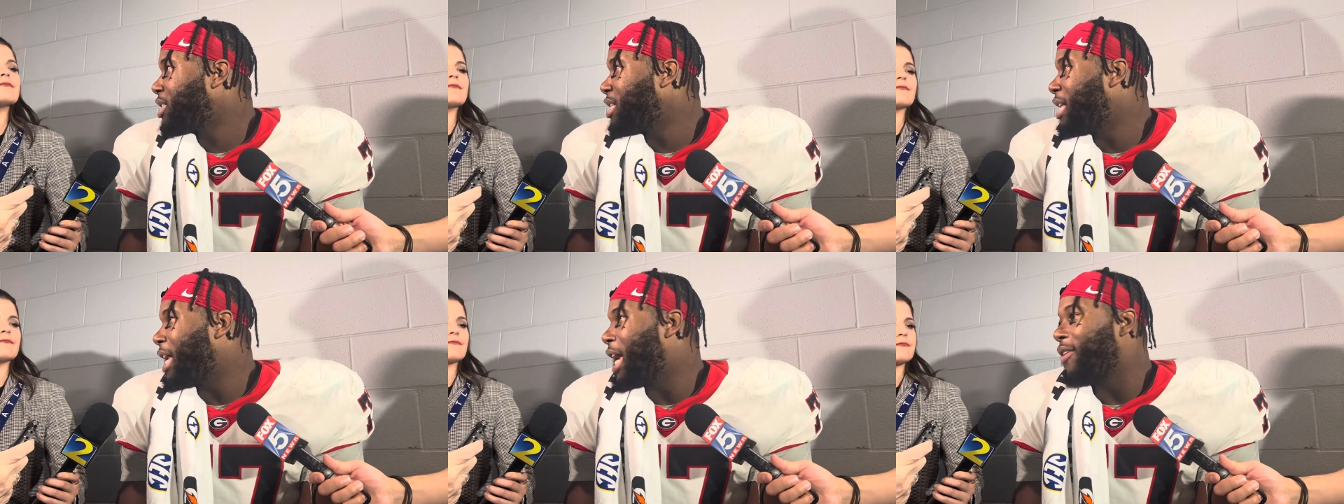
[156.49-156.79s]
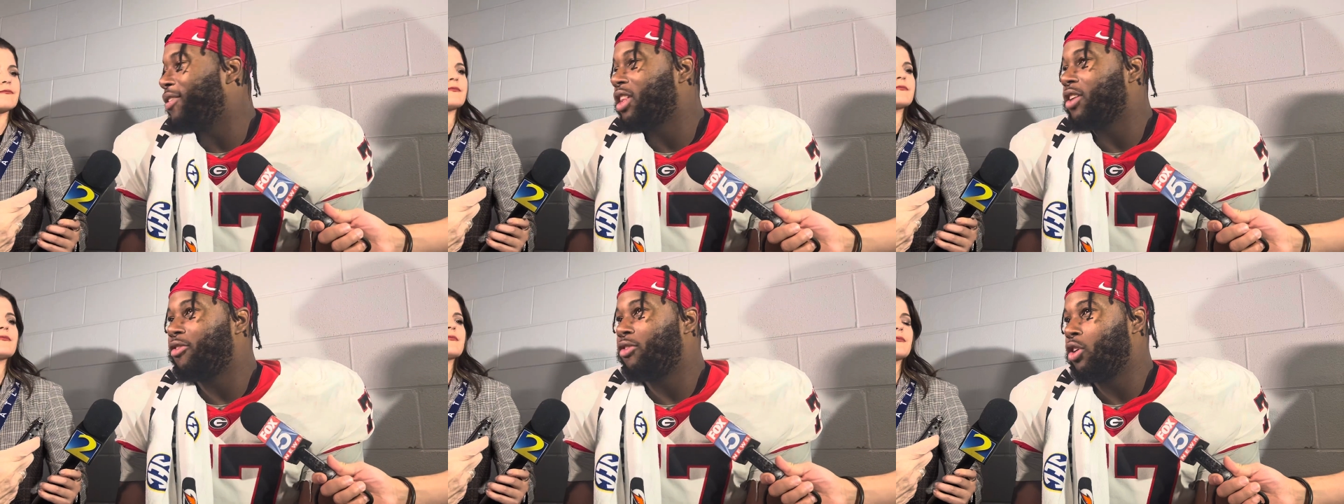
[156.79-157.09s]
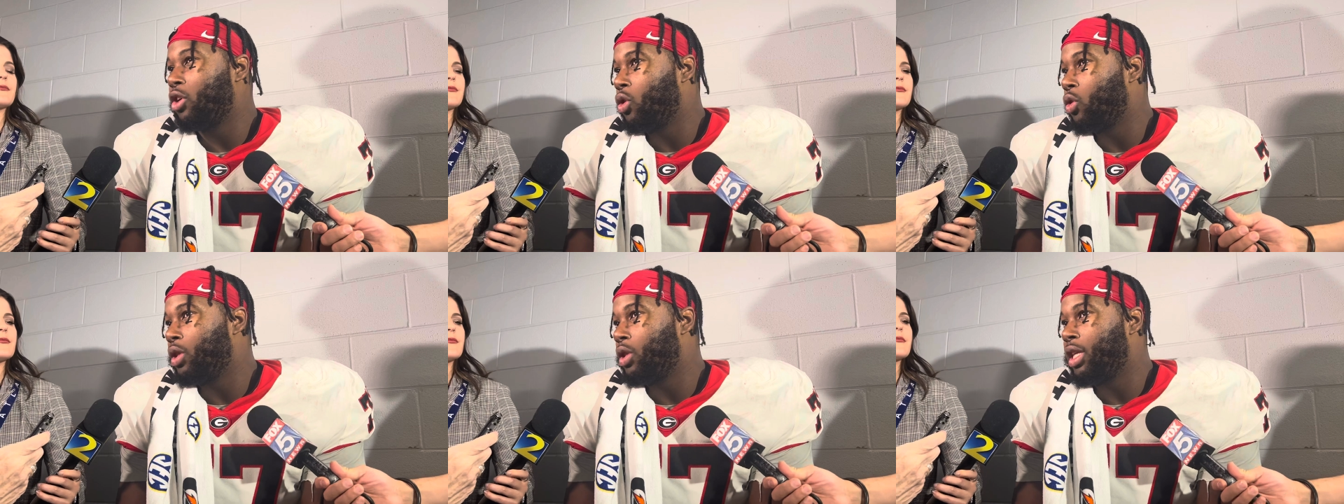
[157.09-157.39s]
They have to
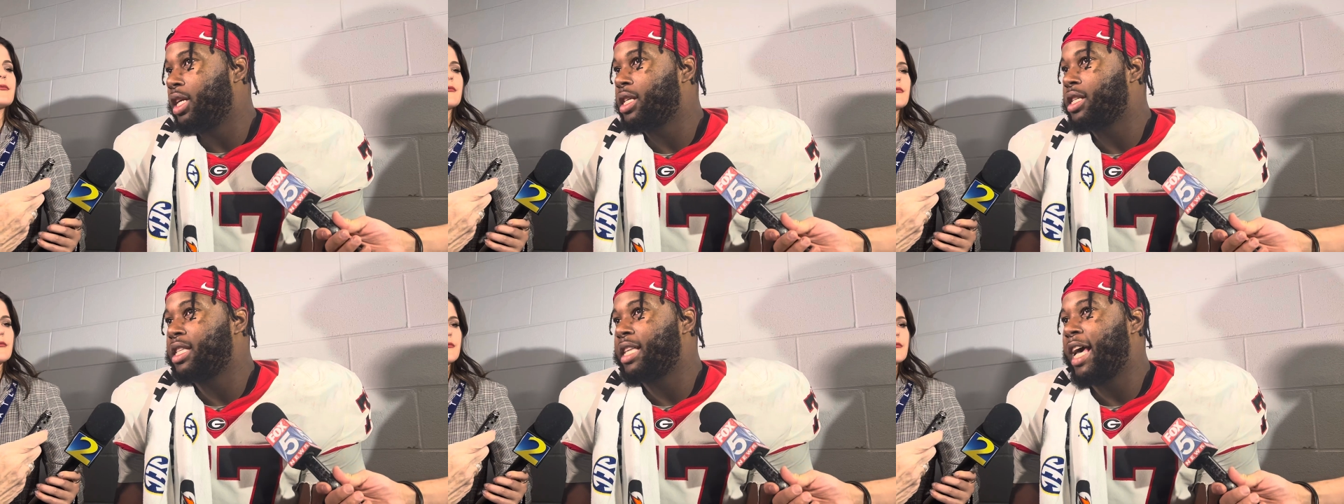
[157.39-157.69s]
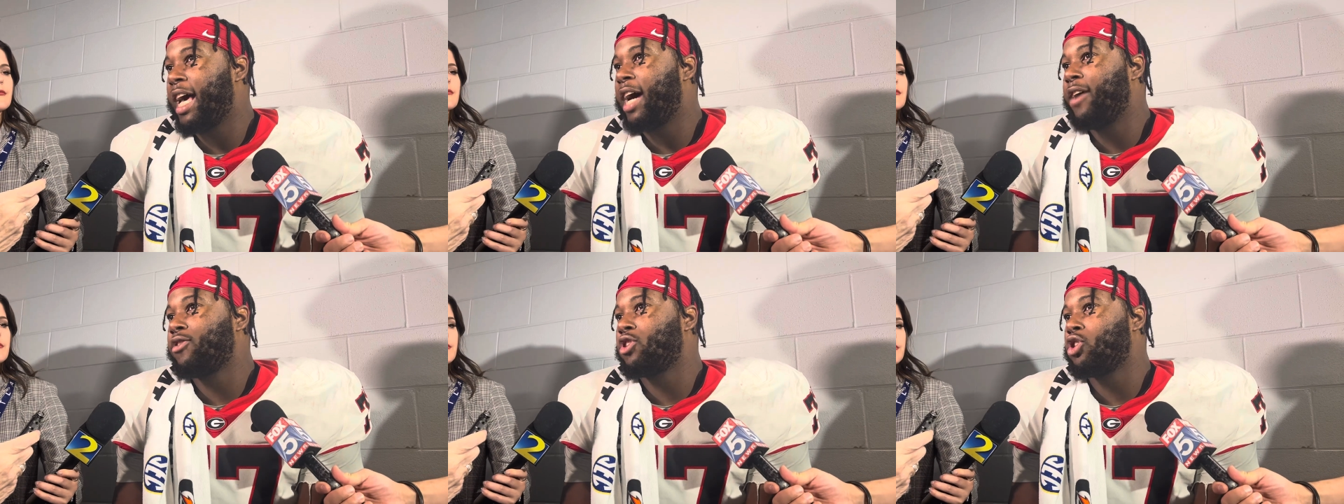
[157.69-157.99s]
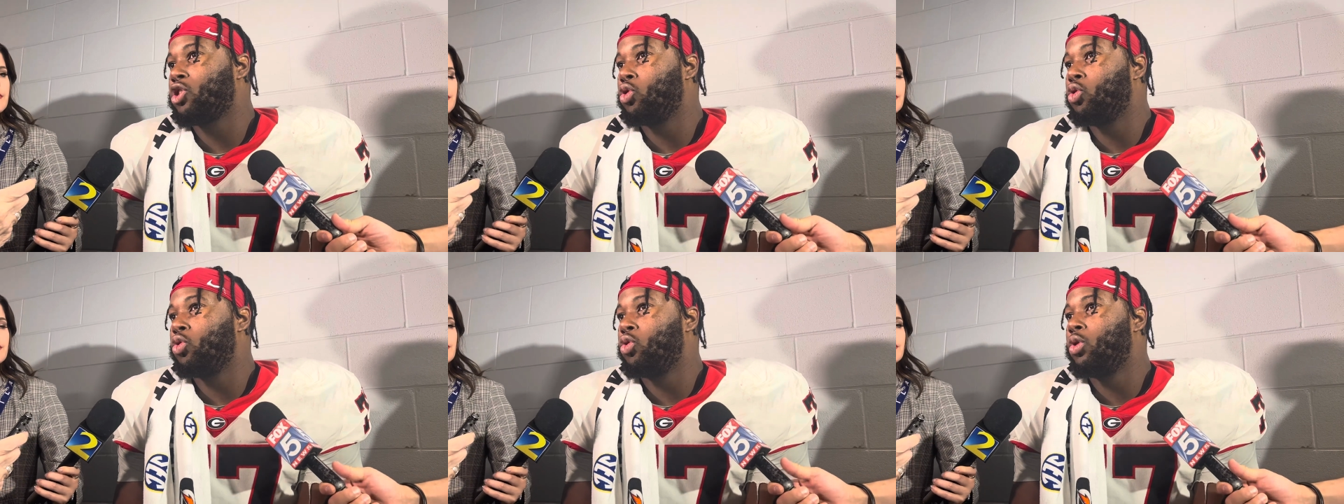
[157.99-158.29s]
feel this. They have
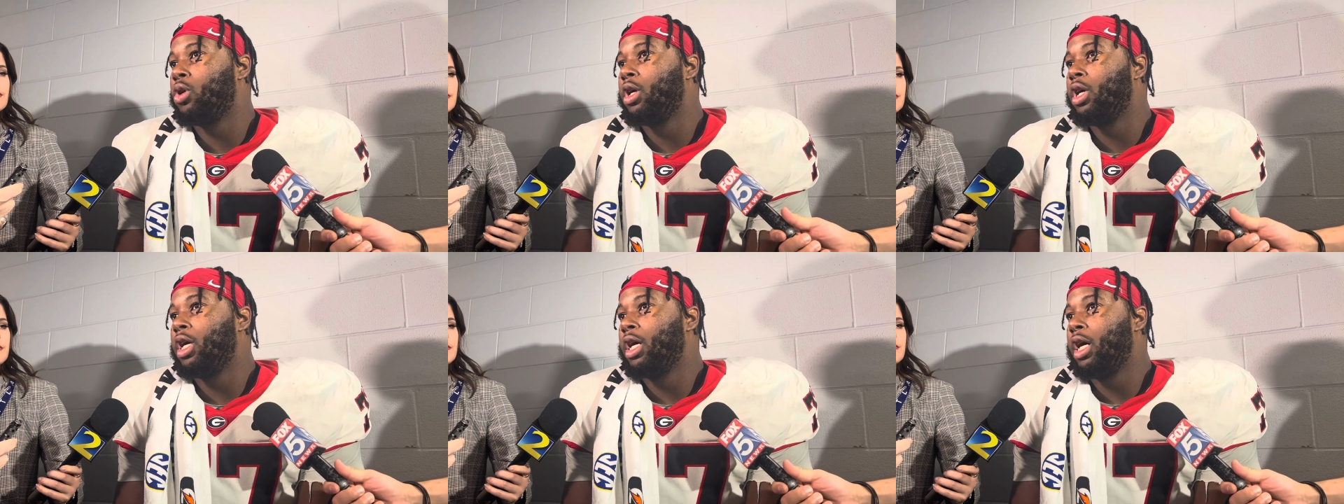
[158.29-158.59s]
to